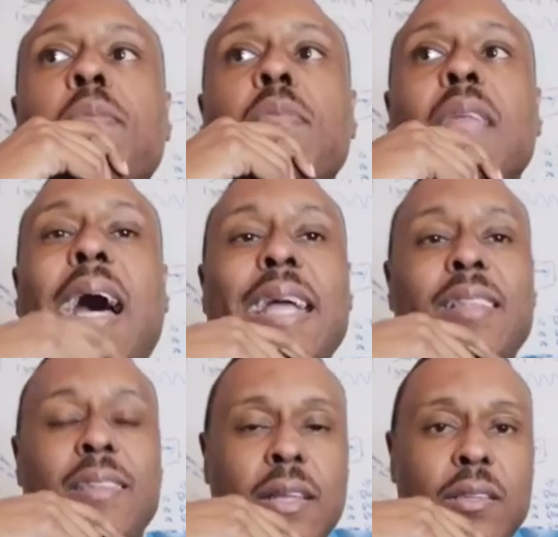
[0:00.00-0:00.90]

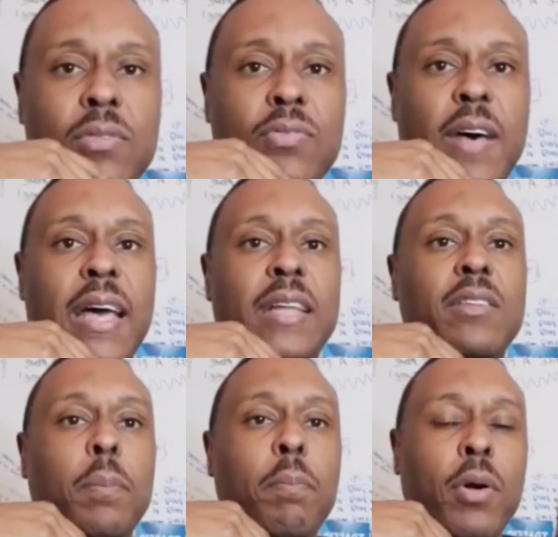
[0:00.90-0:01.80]
identify the
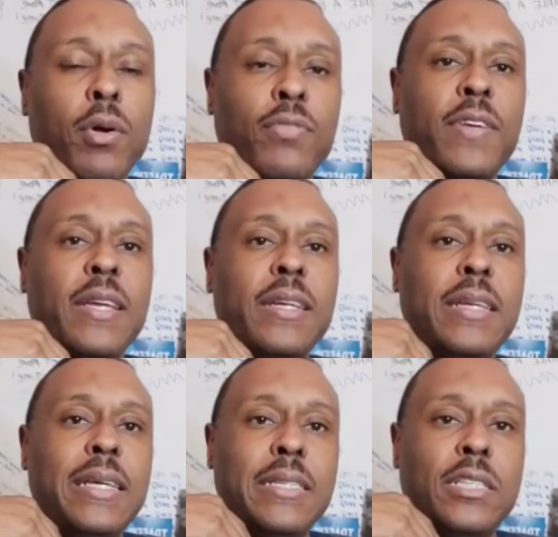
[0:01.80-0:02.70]
perfect
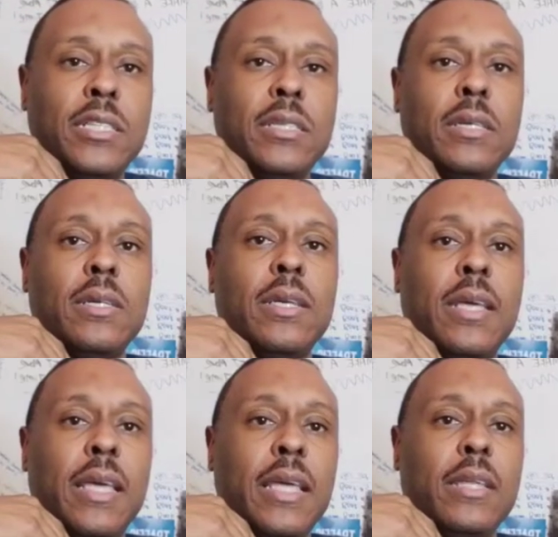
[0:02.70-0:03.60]
niche
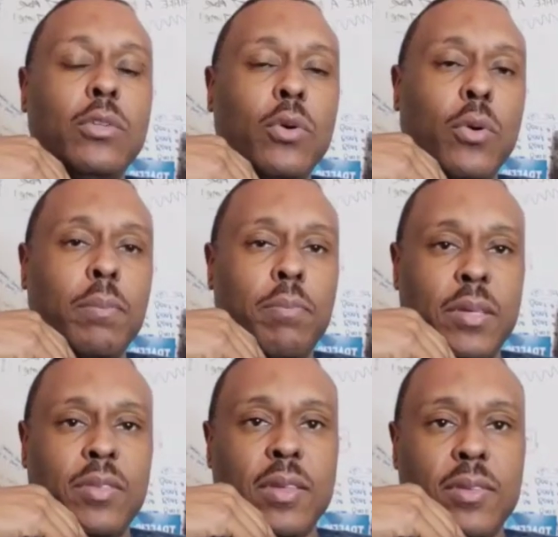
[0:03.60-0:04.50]
in your
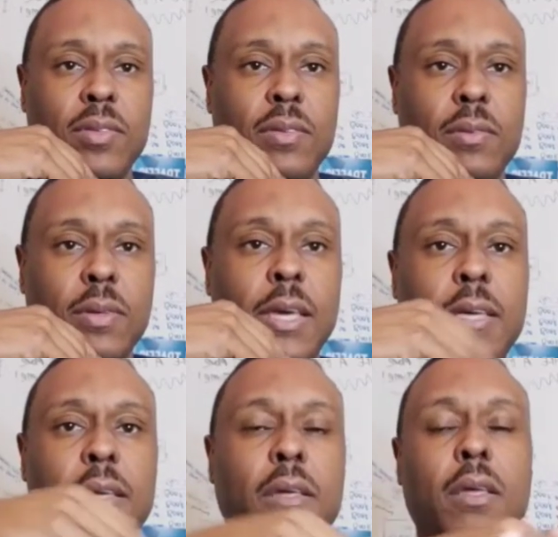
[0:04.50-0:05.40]
business. Okay?
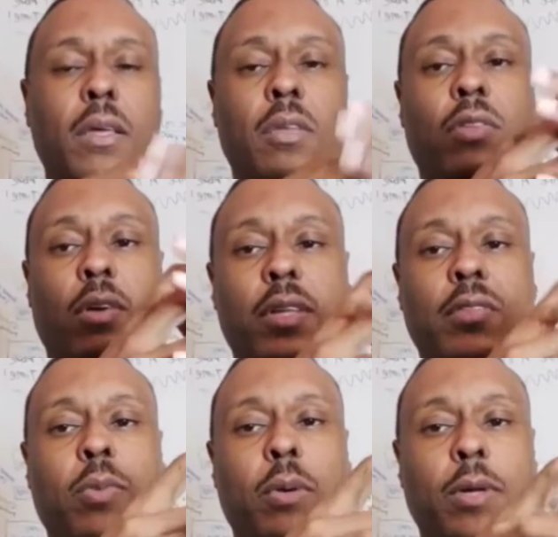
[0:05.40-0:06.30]
So, this is
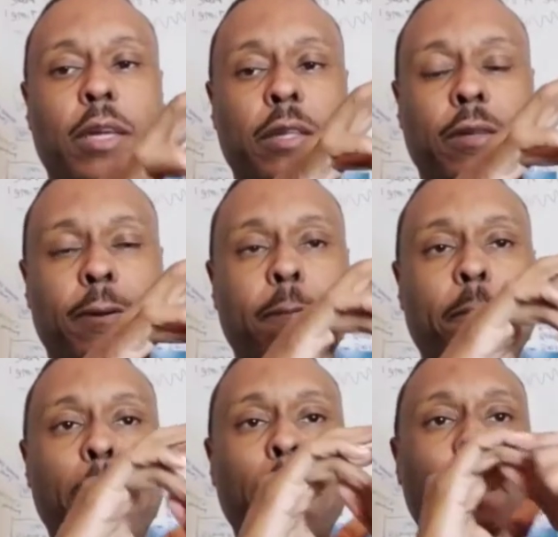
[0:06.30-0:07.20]
what we're going to do.
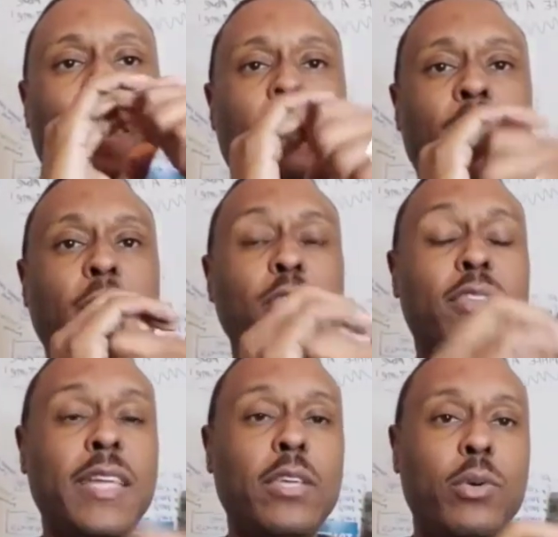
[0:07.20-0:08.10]
First
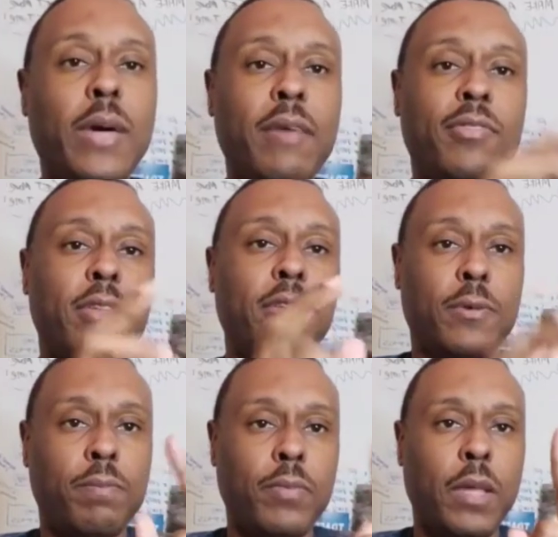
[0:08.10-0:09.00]
thing you have to do,
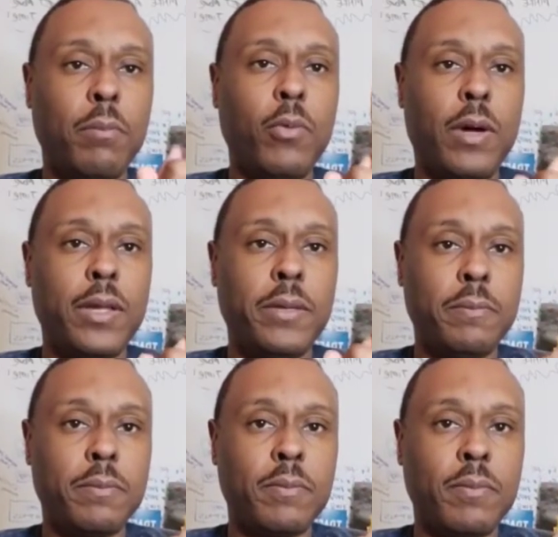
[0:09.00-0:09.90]
number one,
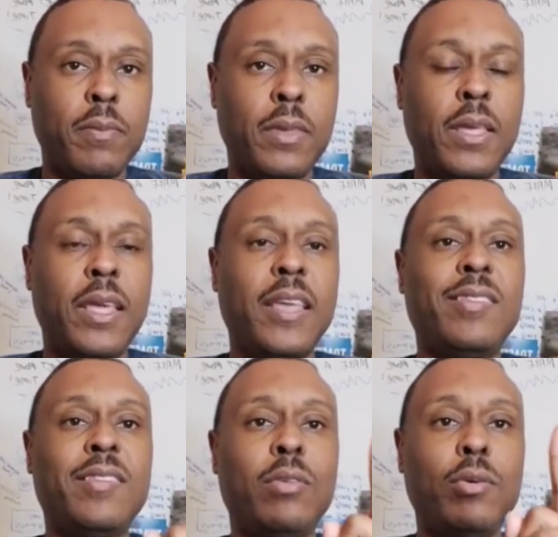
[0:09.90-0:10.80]

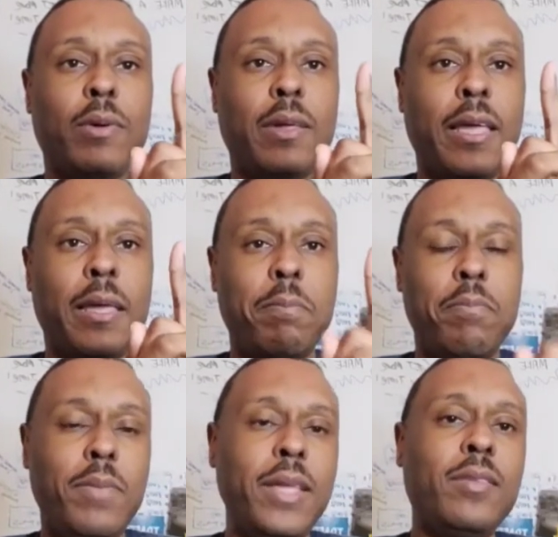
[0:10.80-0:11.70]
is to
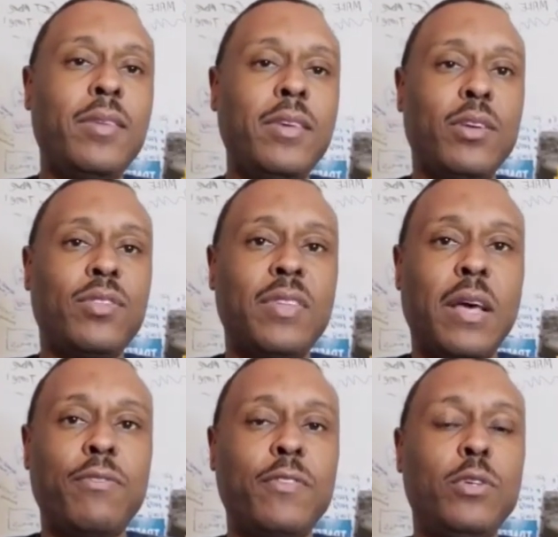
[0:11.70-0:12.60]
admit to
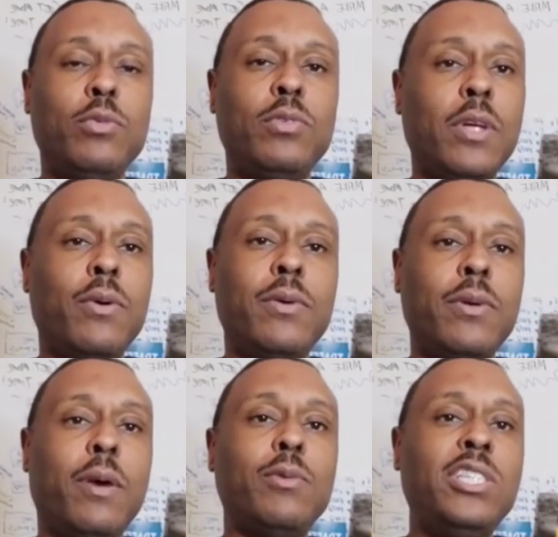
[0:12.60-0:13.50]
yourself you don't
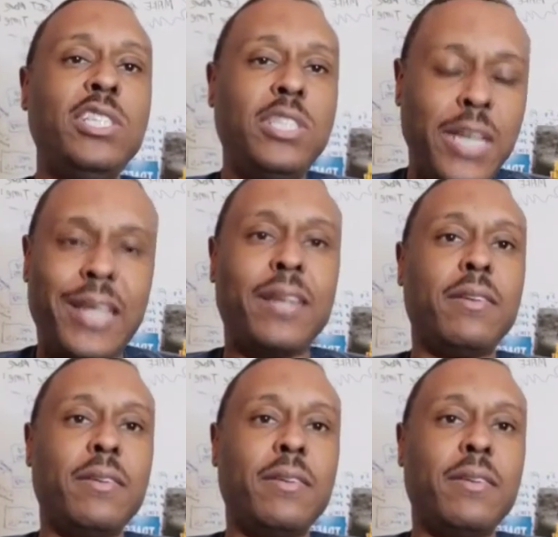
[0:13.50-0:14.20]
know shit